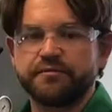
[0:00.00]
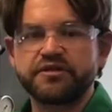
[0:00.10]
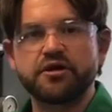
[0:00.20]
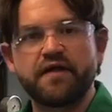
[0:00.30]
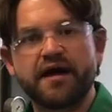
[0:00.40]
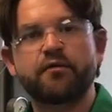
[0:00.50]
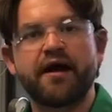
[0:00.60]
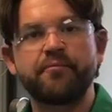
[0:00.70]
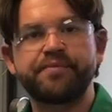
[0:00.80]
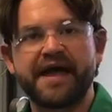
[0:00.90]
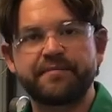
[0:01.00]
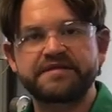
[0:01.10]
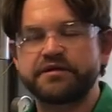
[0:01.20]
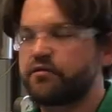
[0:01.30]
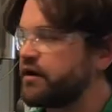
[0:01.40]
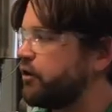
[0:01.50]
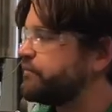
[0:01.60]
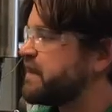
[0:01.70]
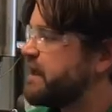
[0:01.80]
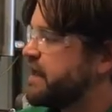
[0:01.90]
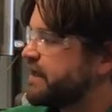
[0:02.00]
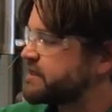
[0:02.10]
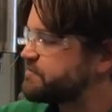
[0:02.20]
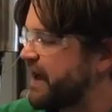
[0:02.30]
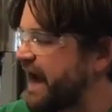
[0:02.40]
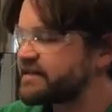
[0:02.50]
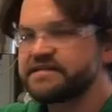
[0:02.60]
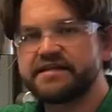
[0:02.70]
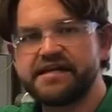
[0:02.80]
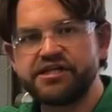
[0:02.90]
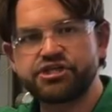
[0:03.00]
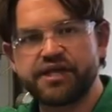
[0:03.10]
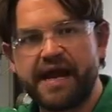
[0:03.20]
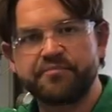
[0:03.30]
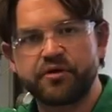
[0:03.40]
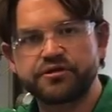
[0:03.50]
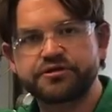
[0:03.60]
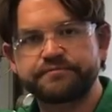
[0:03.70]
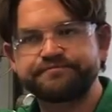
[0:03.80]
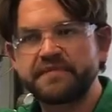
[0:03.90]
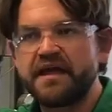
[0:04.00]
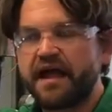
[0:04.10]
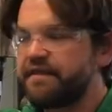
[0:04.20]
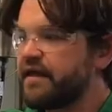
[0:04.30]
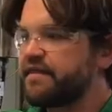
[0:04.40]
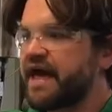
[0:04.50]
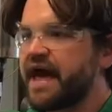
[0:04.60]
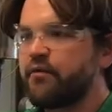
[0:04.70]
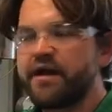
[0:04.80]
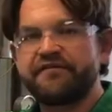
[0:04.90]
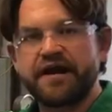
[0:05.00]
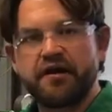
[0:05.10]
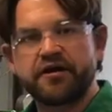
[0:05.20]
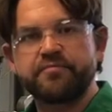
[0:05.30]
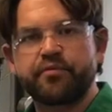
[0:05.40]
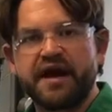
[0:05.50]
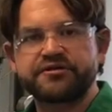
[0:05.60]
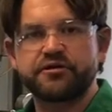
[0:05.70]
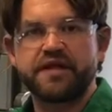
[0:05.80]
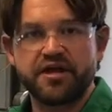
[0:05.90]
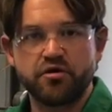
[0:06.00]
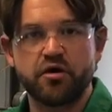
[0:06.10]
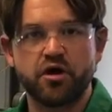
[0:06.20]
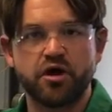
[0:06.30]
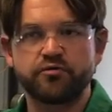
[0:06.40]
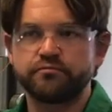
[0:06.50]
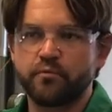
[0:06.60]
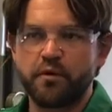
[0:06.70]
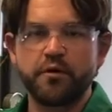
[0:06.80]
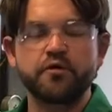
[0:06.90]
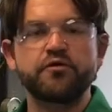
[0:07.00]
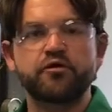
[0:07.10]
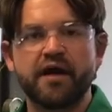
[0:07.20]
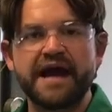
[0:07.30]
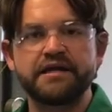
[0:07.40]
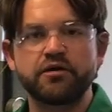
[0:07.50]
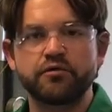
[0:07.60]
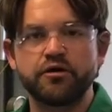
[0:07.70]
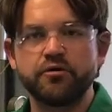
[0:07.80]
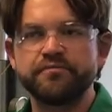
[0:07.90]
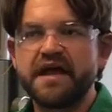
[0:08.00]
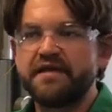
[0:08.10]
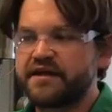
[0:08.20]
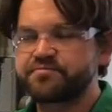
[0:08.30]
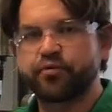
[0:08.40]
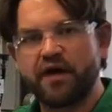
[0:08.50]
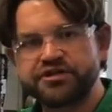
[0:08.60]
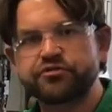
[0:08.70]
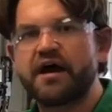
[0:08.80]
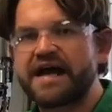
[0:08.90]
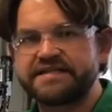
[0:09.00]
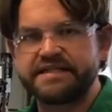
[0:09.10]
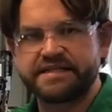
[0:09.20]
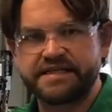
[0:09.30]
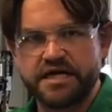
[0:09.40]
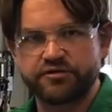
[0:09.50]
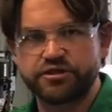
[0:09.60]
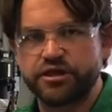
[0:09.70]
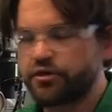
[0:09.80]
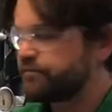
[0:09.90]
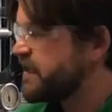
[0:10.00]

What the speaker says: So that ground plant material gets packed into these chambers. And then we have an air compressor that you heard when we were in the grinding room that's pressurizing CO2